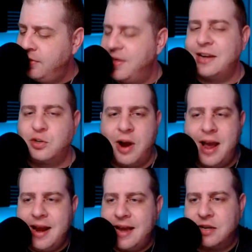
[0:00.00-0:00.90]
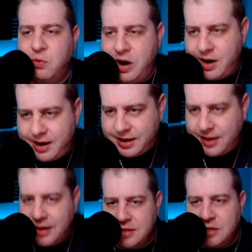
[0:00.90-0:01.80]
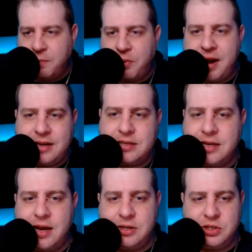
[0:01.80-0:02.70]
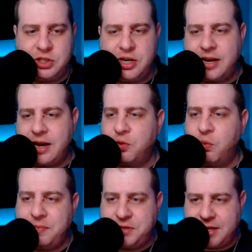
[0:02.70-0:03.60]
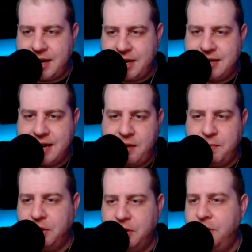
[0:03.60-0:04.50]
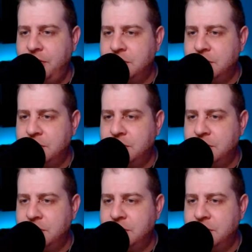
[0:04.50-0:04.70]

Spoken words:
Thanks, Ryan, asking where I can get into your breaks. Just check out the website down below in the